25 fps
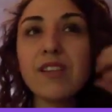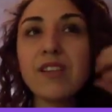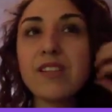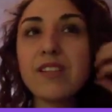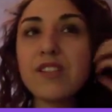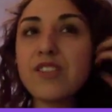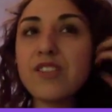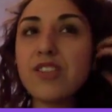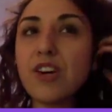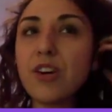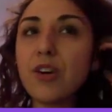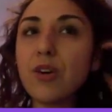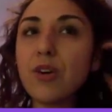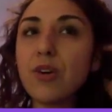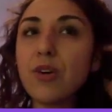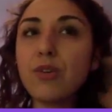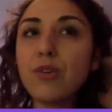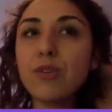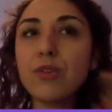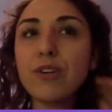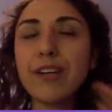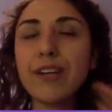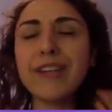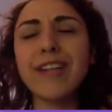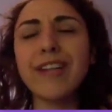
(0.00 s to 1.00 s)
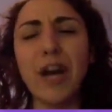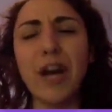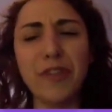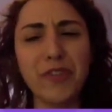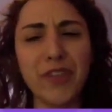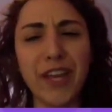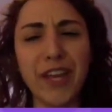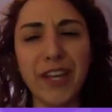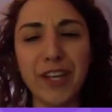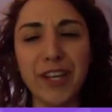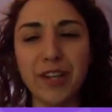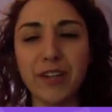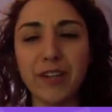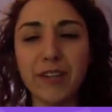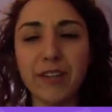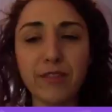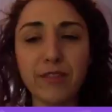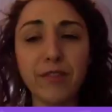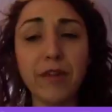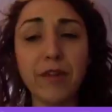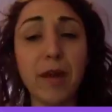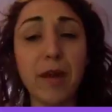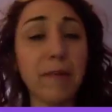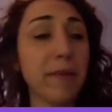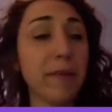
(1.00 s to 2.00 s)
So not that your
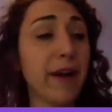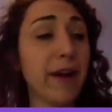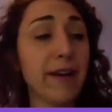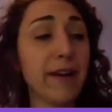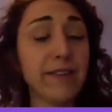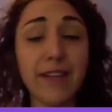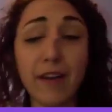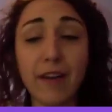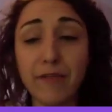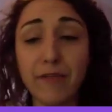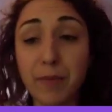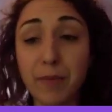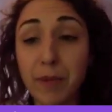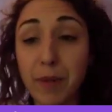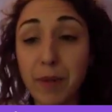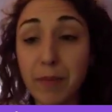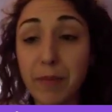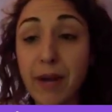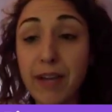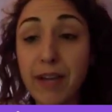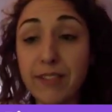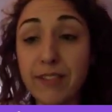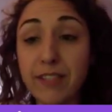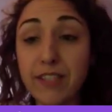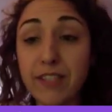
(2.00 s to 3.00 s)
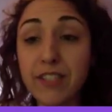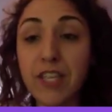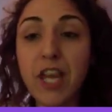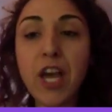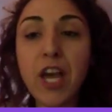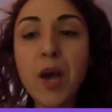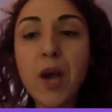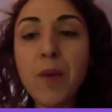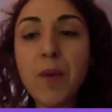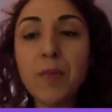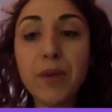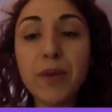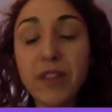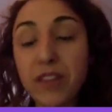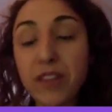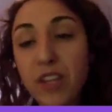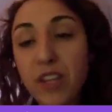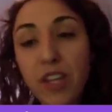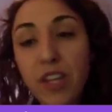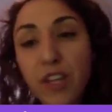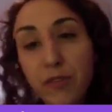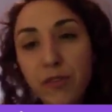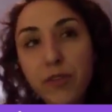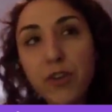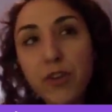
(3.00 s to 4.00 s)
grandparents have to be Pisces, but
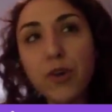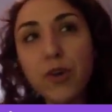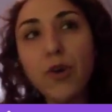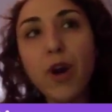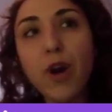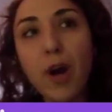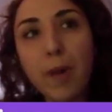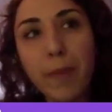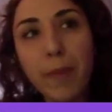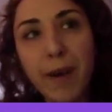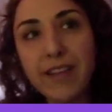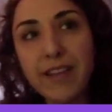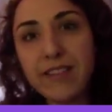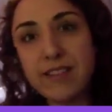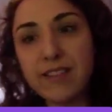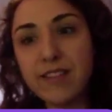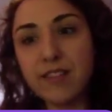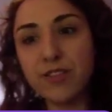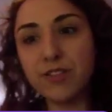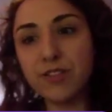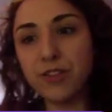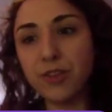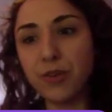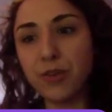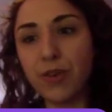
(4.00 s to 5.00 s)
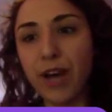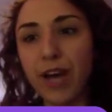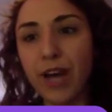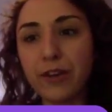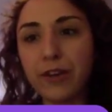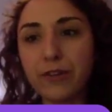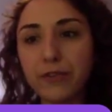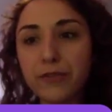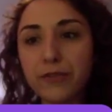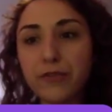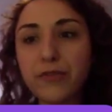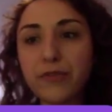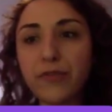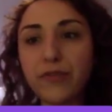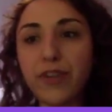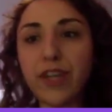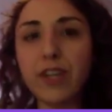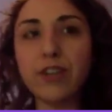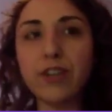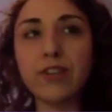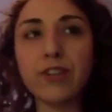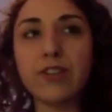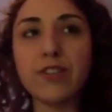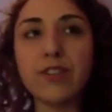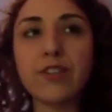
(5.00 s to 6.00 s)
if you are a Pisces and you kind of
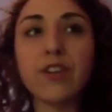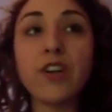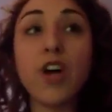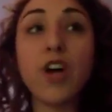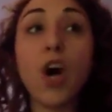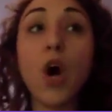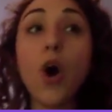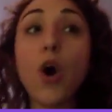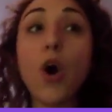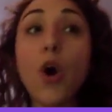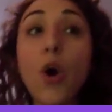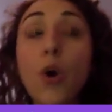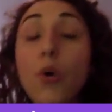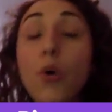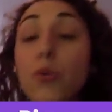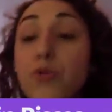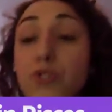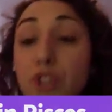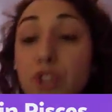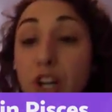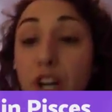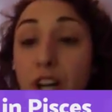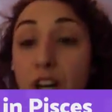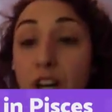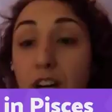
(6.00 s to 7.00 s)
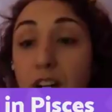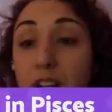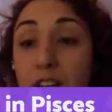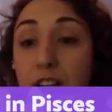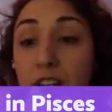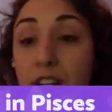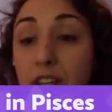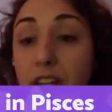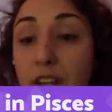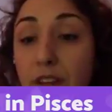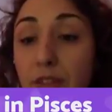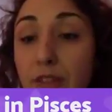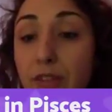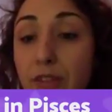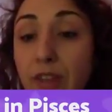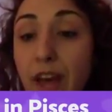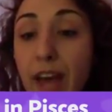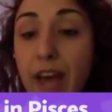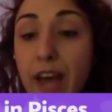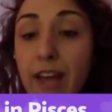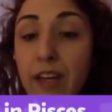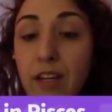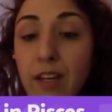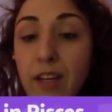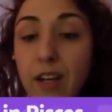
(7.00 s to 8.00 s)
feel older
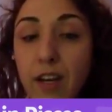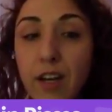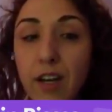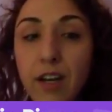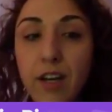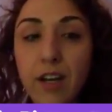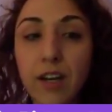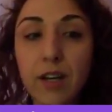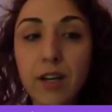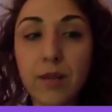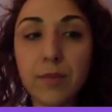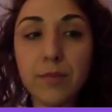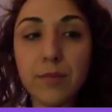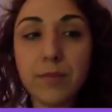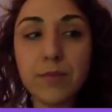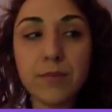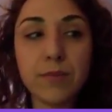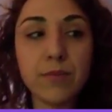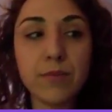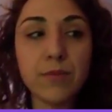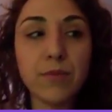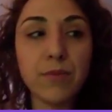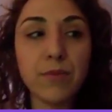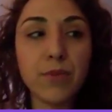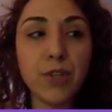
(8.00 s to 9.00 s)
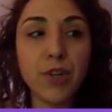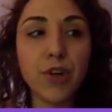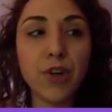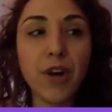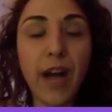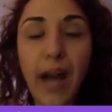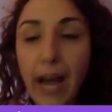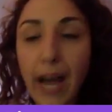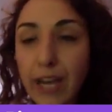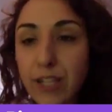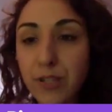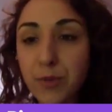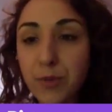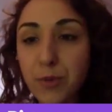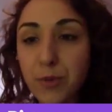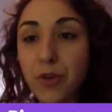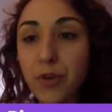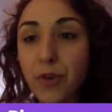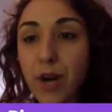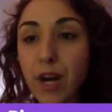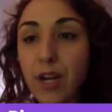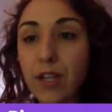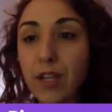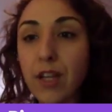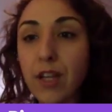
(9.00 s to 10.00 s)
than your actual
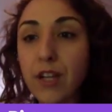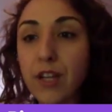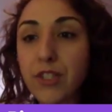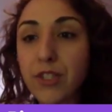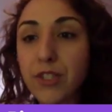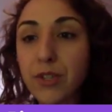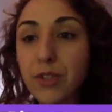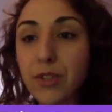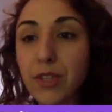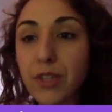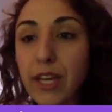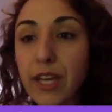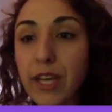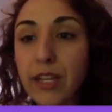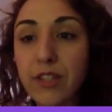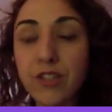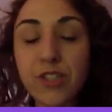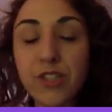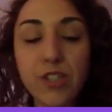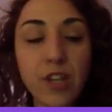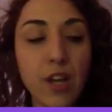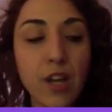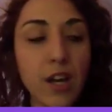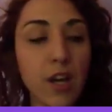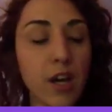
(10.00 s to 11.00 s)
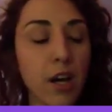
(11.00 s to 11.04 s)
chronological age,